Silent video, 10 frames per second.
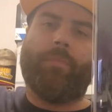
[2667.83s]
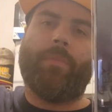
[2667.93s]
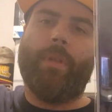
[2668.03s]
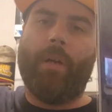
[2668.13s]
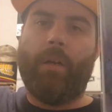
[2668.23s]

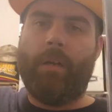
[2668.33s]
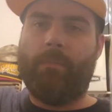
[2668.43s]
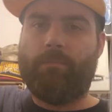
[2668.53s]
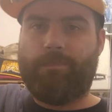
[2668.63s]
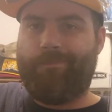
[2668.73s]
The
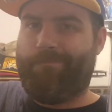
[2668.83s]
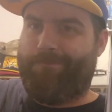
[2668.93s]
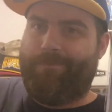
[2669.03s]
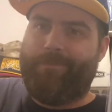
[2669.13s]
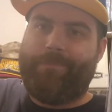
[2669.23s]

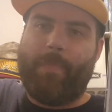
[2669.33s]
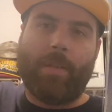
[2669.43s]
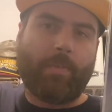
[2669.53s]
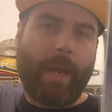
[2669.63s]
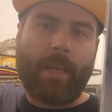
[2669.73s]

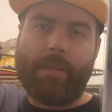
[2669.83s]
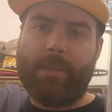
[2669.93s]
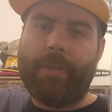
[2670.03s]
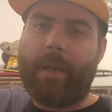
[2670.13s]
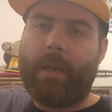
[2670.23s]
spec
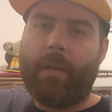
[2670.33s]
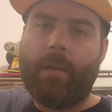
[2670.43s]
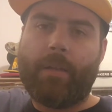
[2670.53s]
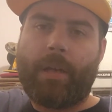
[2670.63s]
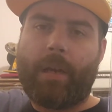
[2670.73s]
isn't there.
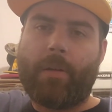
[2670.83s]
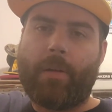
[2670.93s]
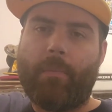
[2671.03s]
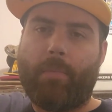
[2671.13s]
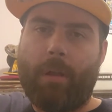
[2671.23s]
The character
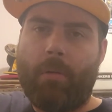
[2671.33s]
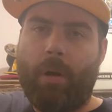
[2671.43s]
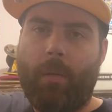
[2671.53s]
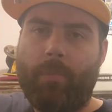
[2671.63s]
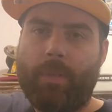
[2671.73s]
didn't blow
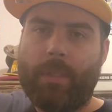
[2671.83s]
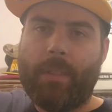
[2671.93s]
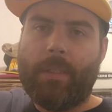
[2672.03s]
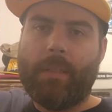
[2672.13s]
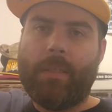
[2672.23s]
up.
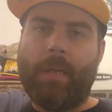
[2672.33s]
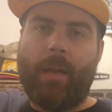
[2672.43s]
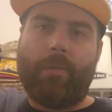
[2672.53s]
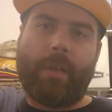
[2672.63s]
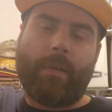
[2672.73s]
I
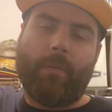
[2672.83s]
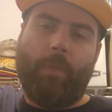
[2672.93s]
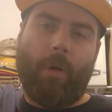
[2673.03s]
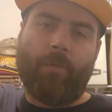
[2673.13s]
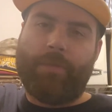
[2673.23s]
don't think
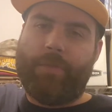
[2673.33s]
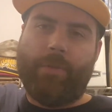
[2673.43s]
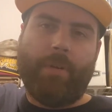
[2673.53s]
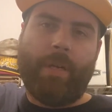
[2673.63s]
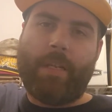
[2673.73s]
Marvel's
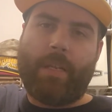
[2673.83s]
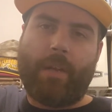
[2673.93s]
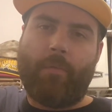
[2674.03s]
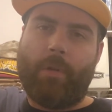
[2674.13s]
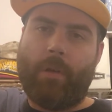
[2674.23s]
doing
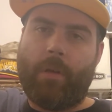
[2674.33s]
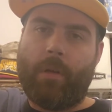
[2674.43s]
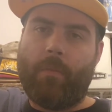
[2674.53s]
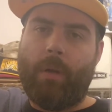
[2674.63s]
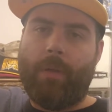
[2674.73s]
anything with
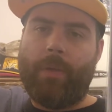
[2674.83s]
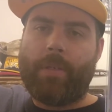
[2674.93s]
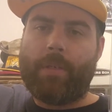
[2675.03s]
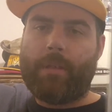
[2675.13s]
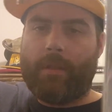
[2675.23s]
her, but
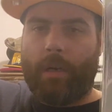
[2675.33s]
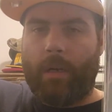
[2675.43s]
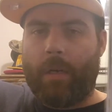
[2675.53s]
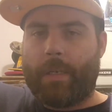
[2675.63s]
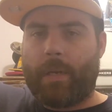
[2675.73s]
this
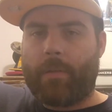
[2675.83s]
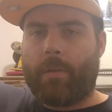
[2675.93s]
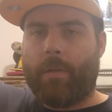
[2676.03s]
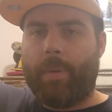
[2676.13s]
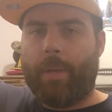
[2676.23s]

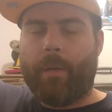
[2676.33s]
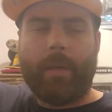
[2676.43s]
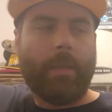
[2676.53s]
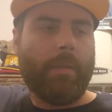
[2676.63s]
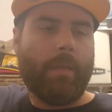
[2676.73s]
character appeared
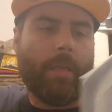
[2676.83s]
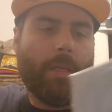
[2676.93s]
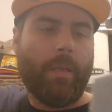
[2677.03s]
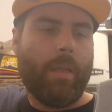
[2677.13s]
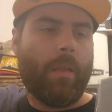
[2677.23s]
in the
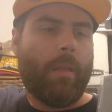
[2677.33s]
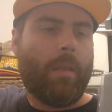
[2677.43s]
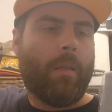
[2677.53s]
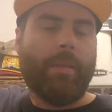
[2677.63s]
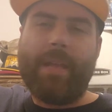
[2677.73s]

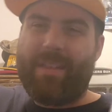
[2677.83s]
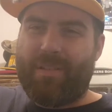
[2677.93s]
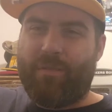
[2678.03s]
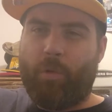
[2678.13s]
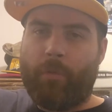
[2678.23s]
Death
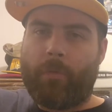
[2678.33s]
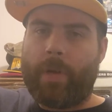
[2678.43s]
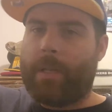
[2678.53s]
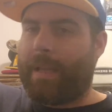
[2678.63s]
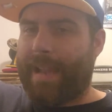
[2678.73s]
of
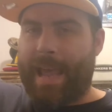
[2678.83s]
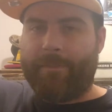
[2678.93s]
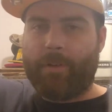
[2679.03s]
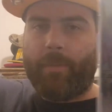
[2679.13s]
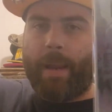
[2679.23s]
Wolverine,
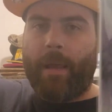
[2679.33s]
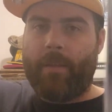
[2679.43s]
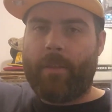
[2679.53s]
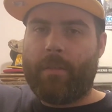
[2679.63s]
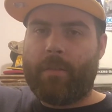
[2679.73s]

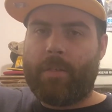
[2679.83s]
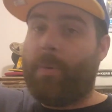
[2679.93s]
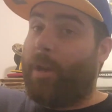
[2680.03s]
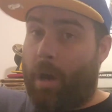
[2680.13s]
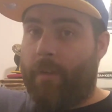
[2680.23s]
Aftermath
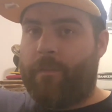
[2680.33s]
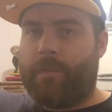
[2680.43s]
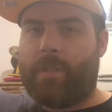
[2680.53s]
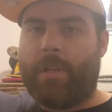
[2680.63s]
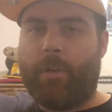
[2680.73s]
spin-off
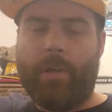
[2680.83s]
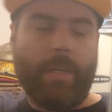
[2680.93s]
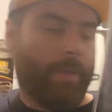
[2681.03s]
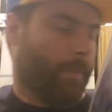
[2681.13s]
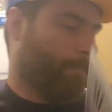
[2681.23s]

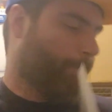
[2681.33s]
series.